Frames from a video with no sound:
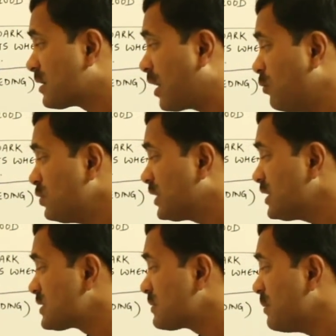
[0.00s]
count
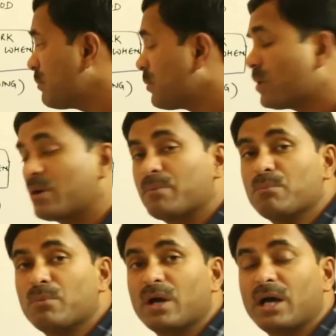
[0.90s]
is
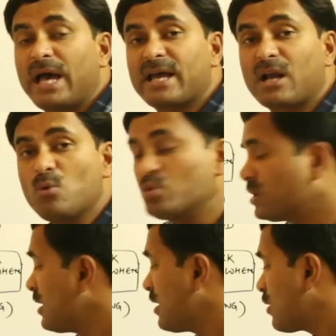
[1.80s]

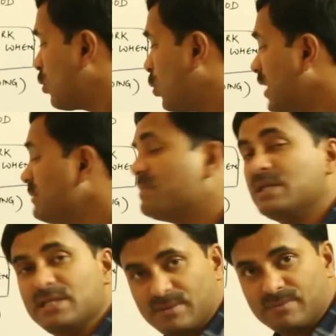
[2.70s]
around 1
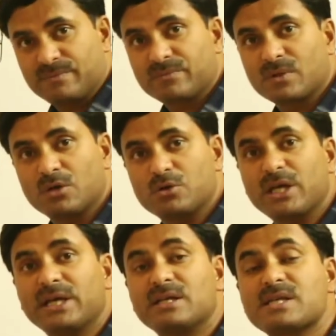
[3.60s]
million,
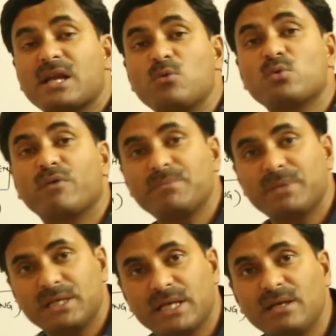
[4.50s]
okay, it is around 1
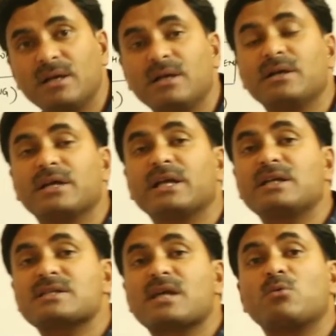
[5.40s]
million,
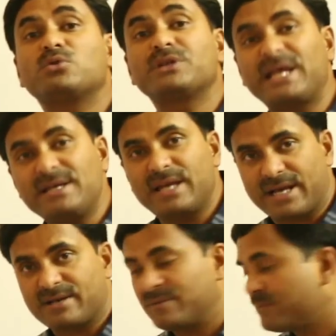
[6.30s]
it is around 10
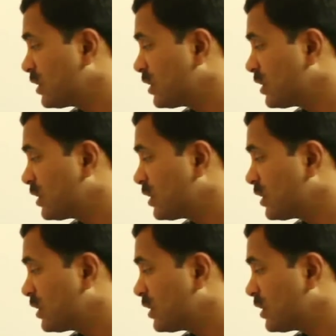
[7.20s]
lakh,